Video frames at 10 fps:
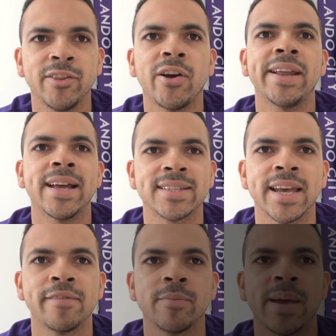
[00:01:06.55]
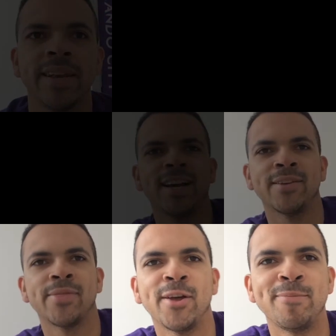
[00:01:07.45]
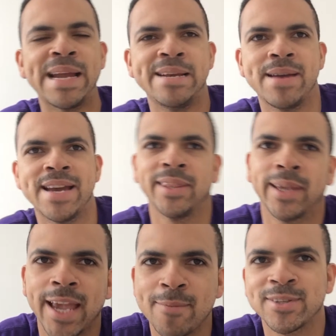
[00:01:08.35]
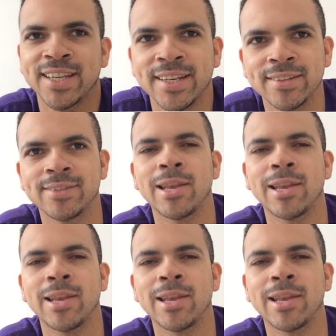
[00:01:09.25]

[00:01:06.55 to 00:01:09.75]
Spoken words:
9 out of 10 for Bendik. Kaka, the main man, the captain,